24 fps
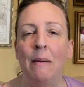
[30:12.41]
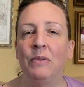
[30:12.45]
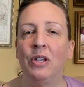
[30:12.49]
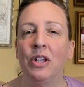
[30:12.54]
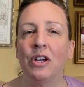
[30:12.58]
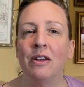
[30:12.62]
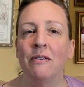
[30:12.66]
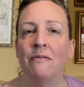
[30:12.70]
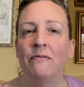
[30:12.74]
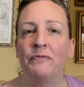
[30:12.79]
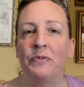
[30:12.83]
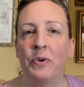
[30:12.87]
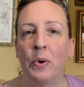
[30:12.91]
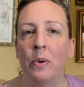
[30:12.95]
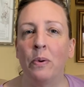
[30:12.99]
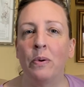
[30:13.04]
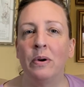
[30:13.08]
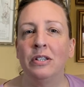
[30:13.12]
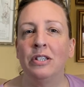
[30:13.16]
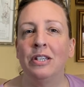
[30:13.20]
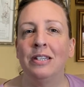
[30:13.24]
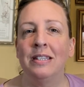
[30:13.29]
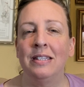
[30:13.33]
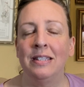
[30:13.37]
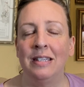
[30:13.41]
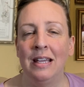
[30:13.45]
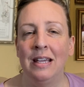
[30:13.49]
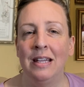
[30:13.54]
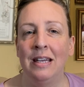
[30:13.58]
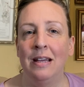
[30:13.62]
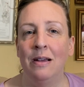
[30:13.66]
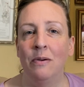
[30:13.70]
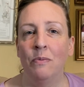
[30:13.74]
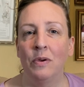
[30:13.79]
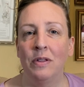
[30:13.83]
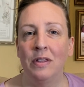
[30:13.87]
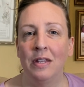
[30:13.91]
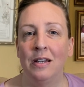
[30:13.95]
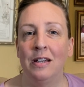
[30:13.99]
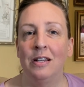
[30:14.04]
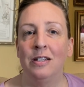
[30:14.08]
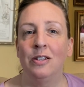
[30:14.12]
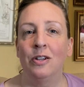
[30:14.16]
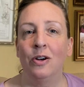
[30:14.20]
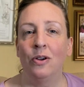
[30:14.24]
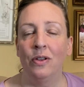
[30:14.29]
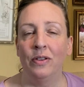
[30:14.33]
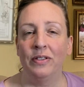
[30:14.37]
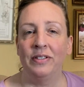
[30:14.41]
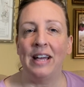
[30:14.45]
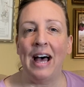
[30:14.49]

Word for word: looking forward to seeing it with an adult's